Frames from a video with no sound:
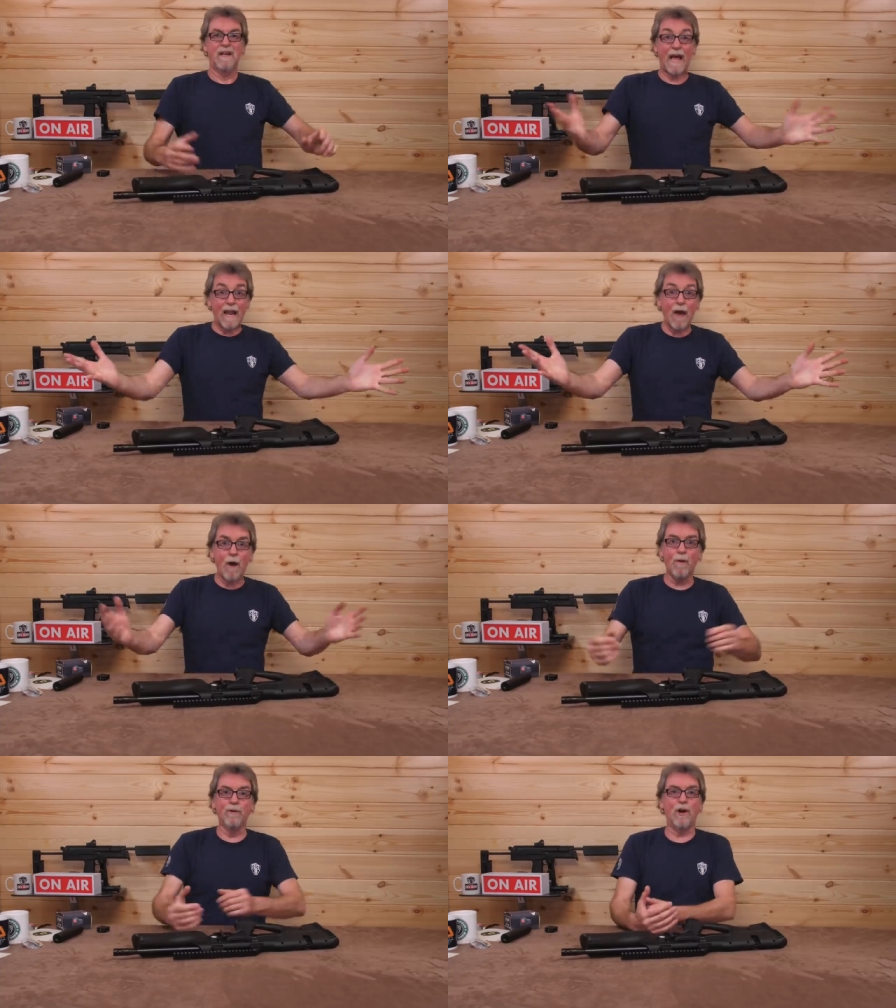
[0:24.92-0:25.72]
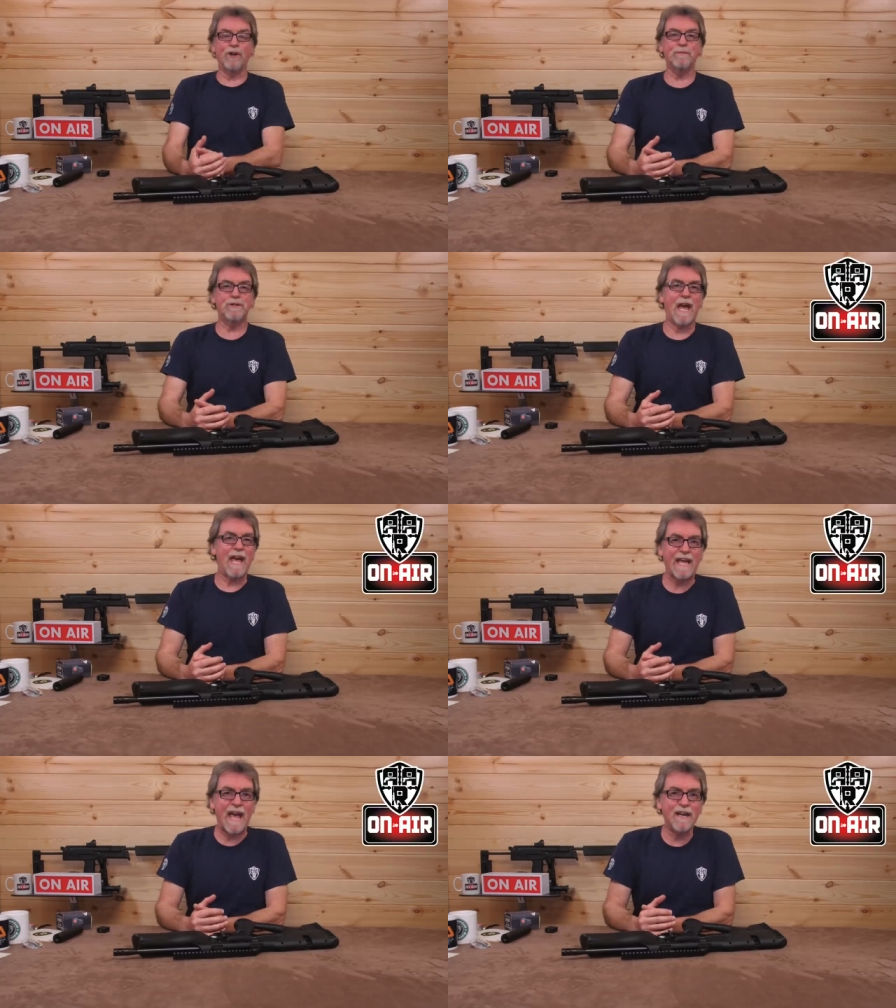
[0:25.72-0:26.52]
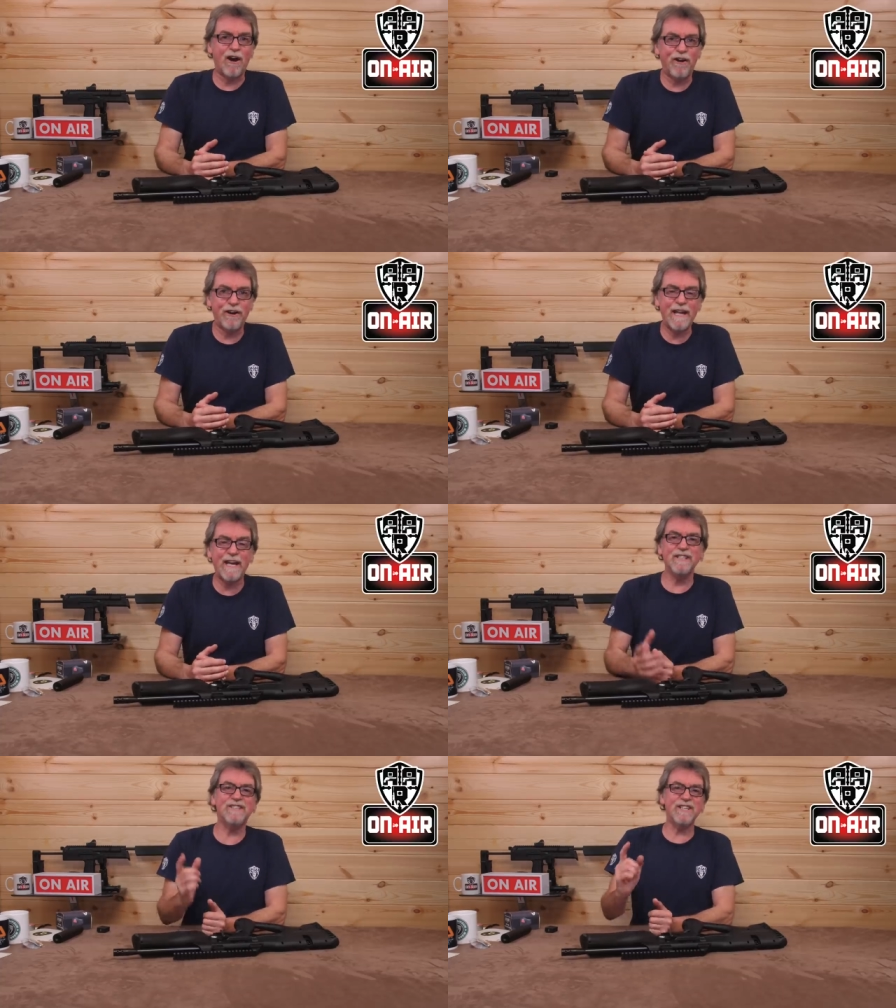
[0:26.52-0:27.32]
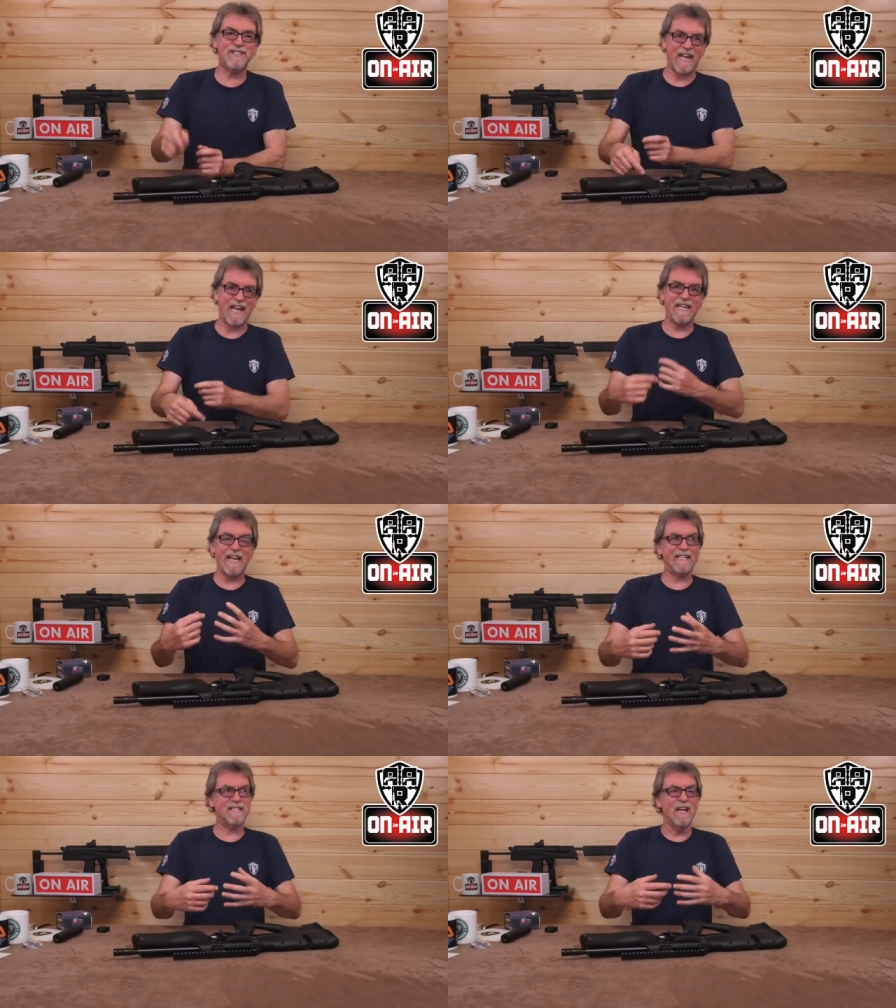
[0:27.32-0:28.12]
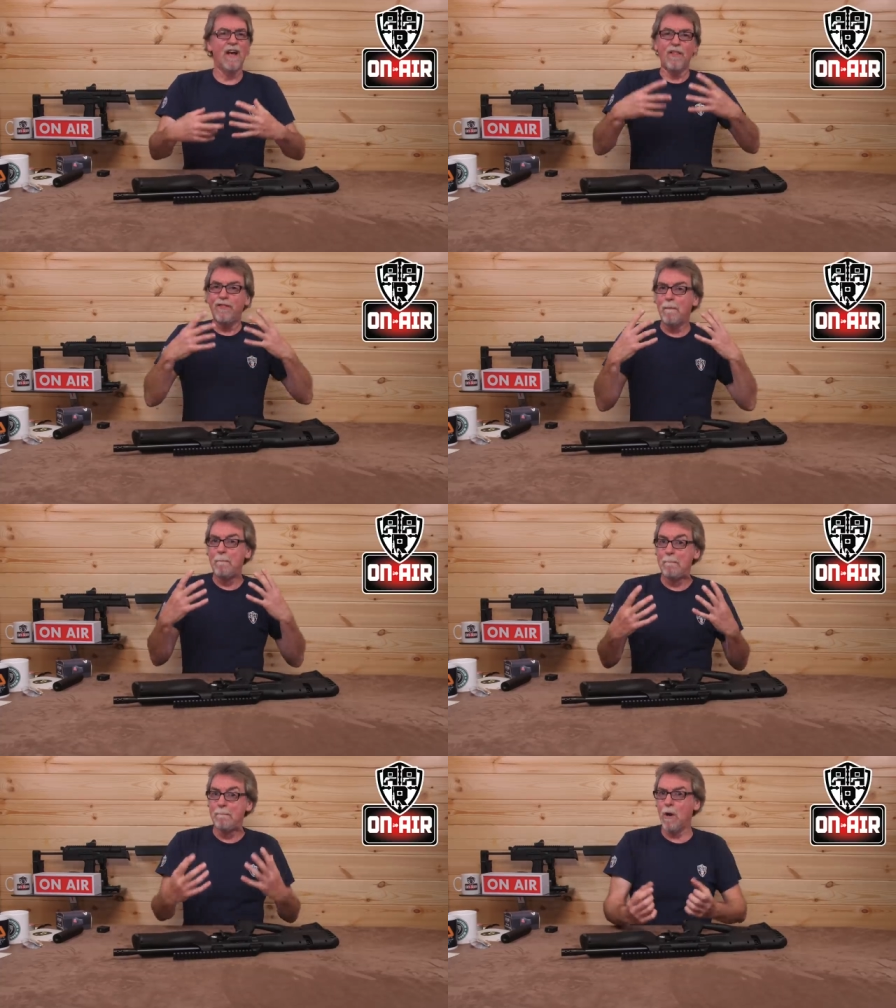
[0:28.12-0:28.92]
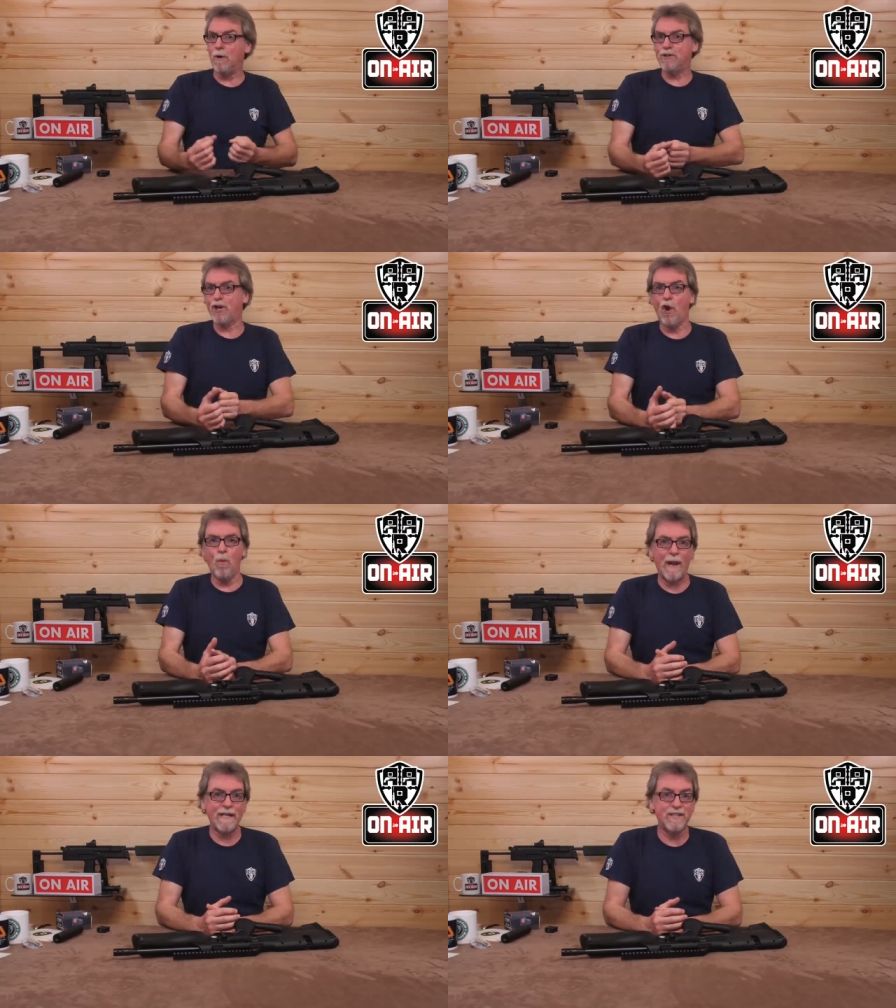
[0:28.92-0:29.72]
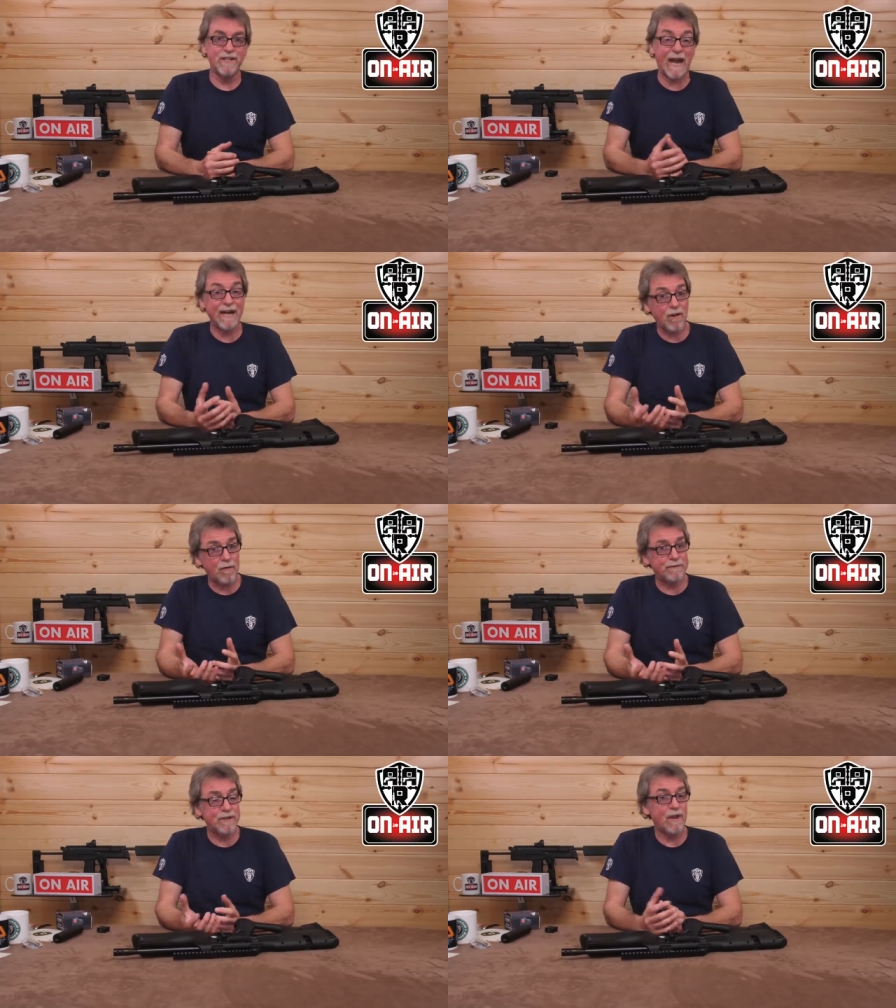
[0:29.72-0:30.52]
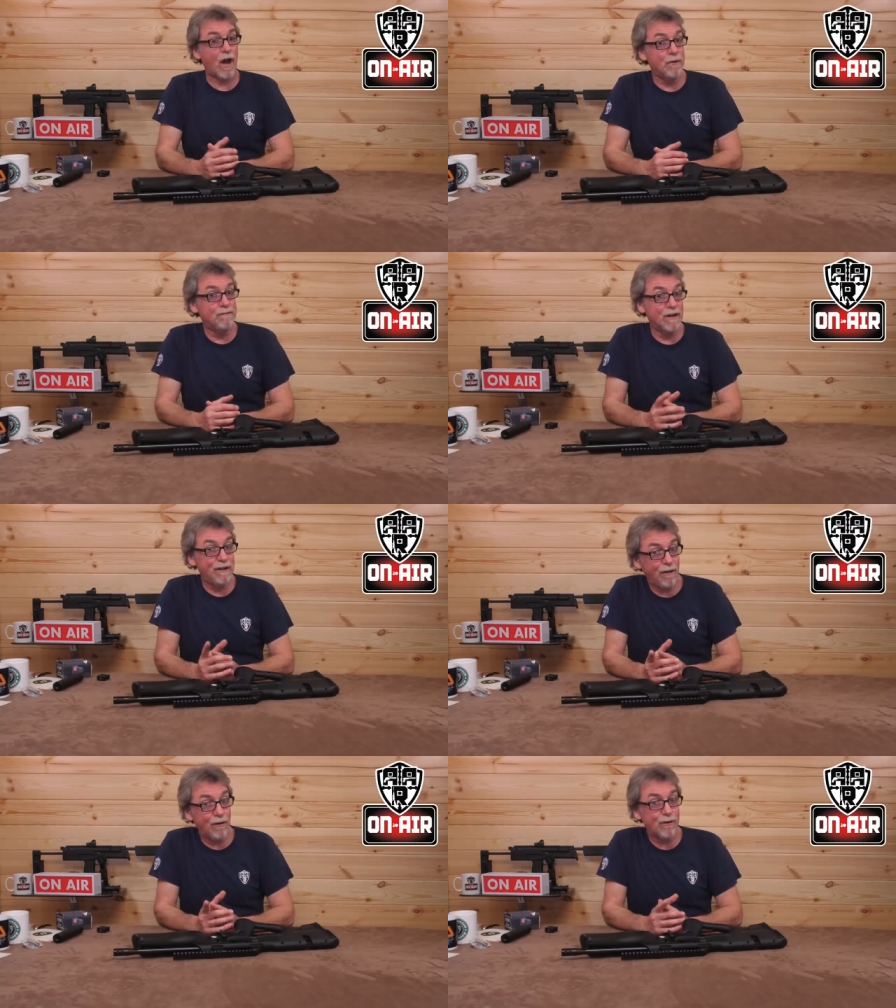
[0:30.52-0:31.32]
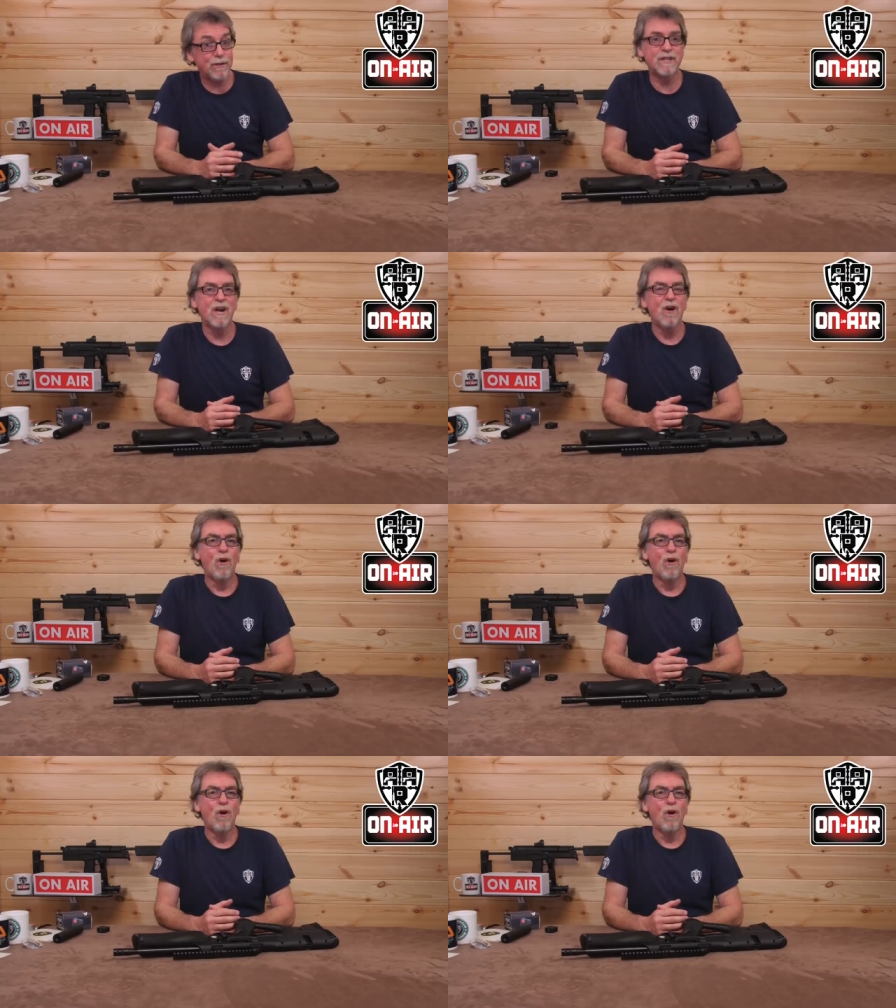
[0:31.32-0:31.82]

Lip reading: Hello and welcome to AAR on Air, and today it's the much awaited and often overlooked,